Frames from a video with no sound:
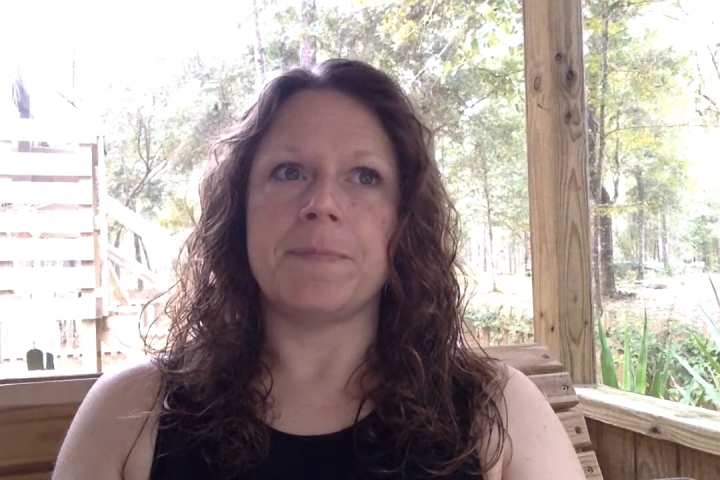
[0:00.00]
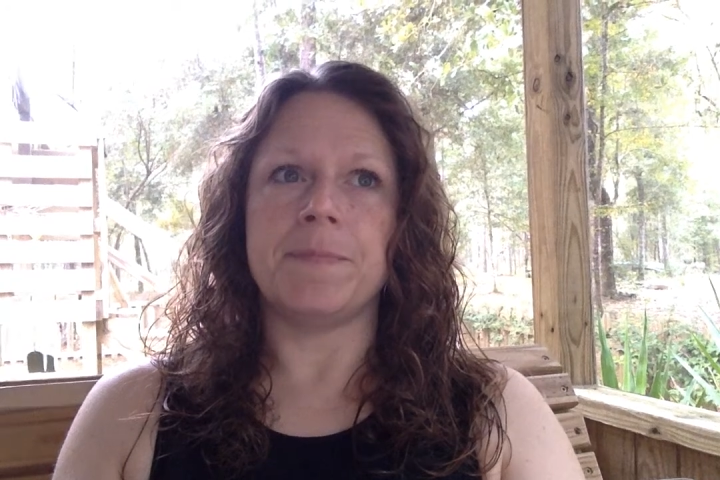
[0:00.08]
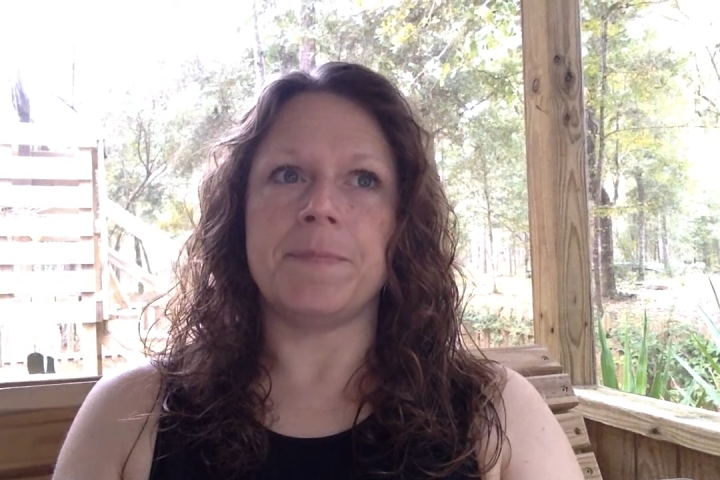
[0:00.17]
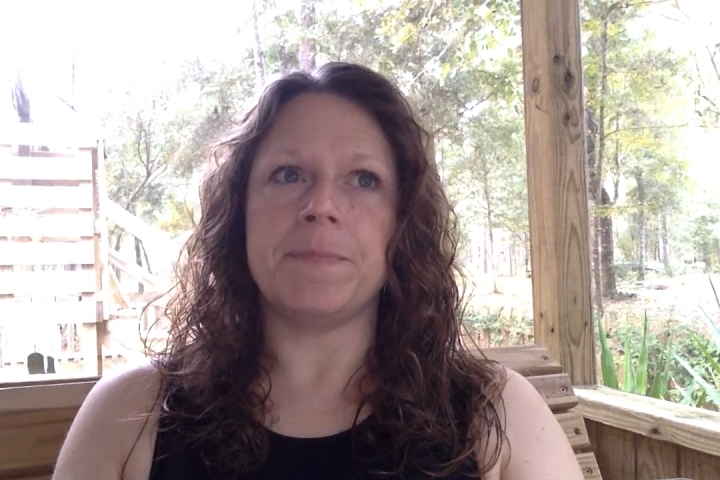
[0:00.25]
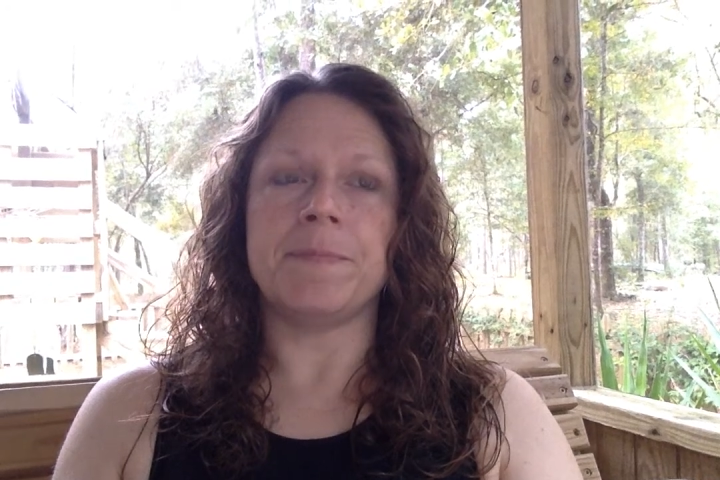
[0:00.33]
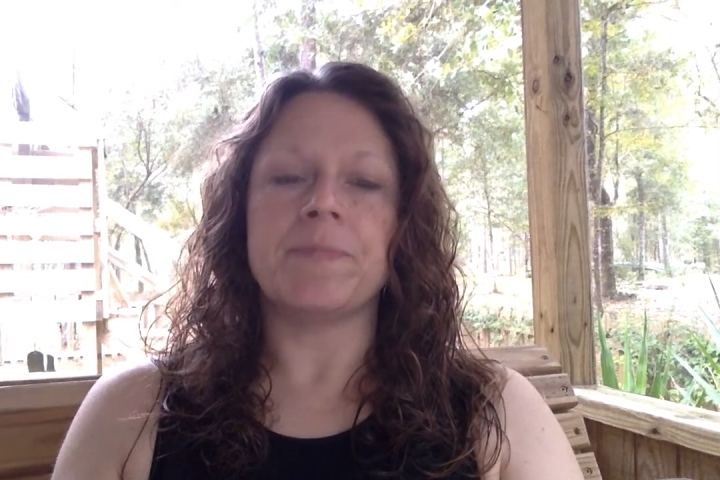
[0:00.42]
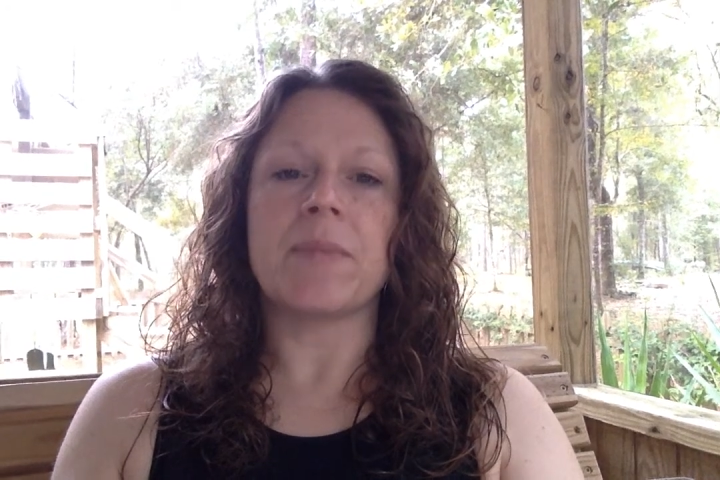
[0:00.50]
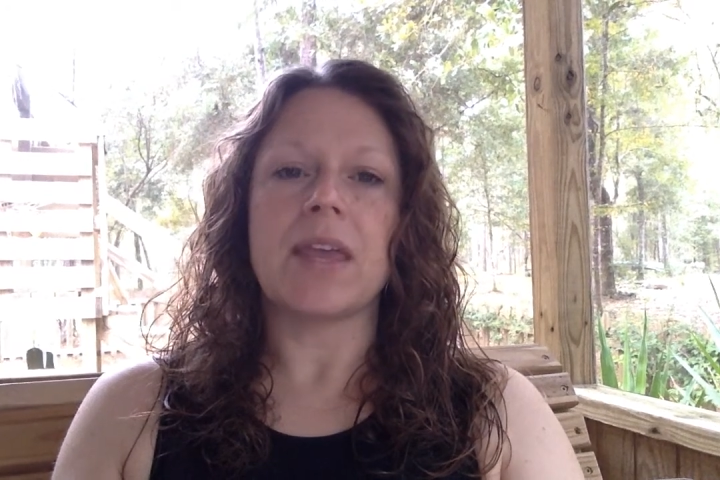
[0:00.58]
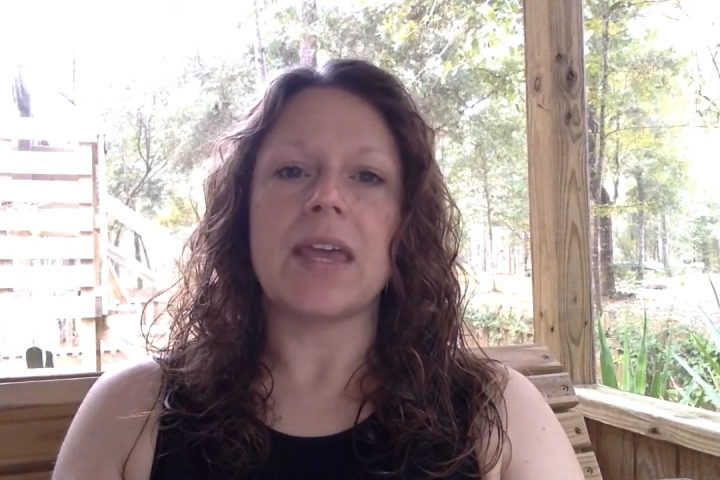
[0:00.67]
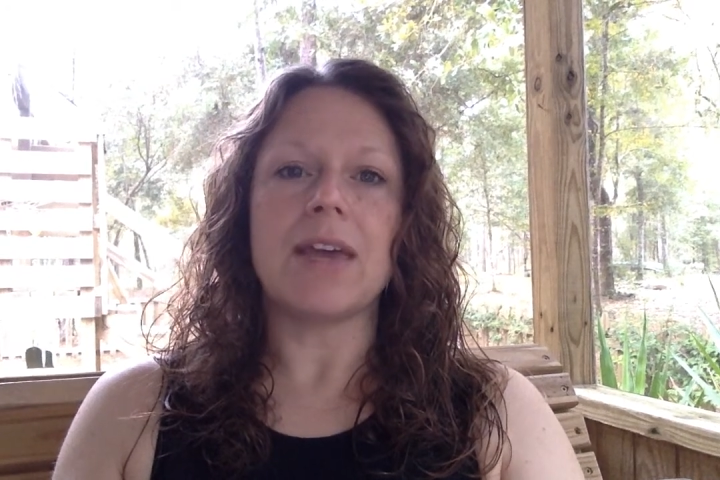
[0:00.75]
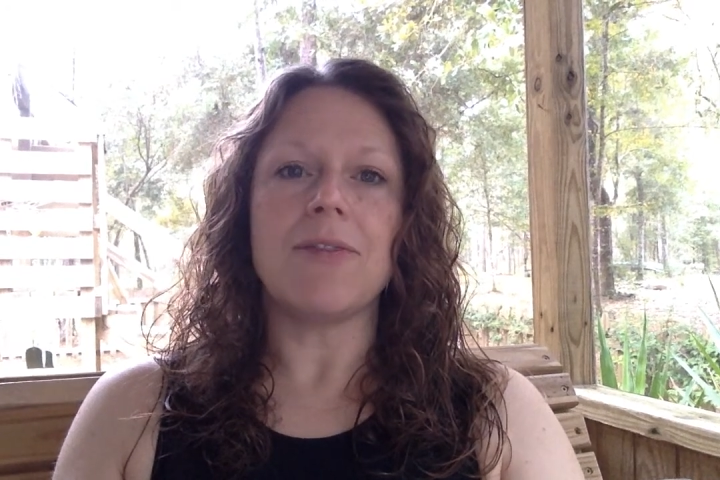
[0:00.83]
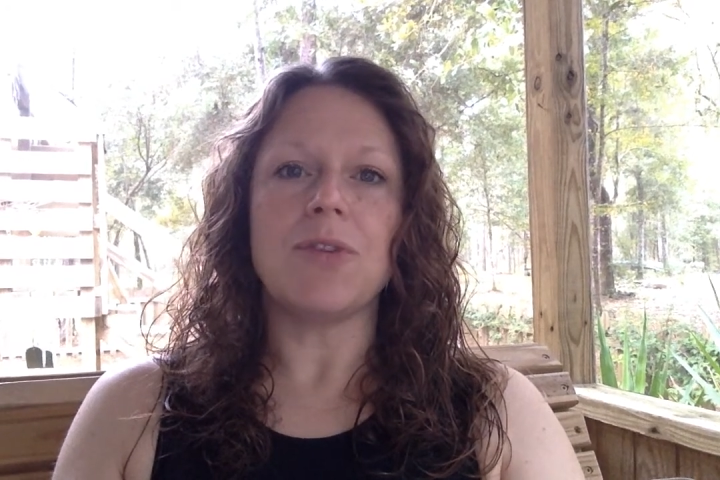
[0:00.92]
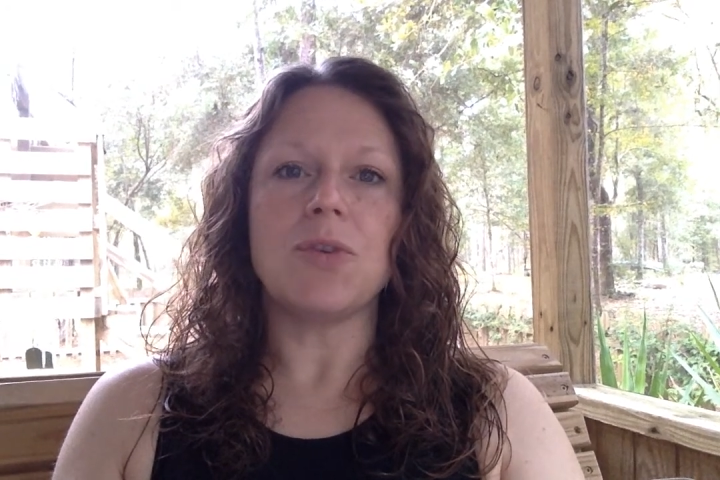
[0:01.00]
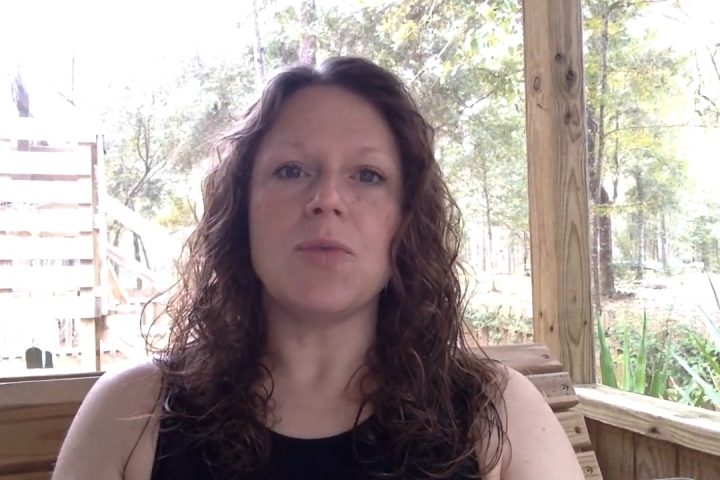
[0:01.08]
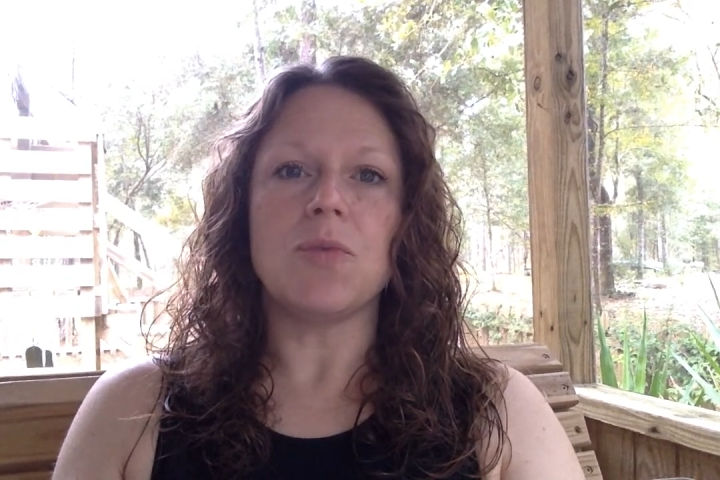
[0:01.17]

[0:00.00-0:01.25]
if you